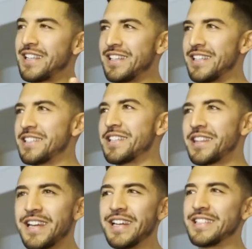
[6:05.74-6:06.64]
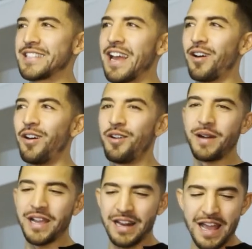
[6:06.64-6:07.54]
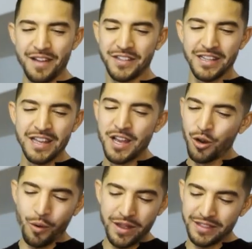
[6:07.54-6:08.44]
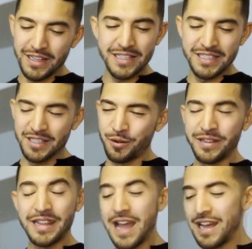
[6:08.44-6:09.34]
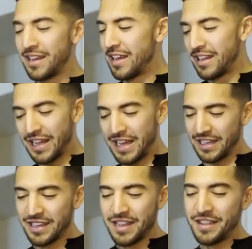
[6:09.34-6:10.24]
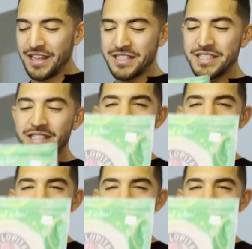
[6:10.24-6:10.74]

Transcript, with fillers: th this is the thing, it's like, oh, am I gonna have to quit this and quit that? Like, this is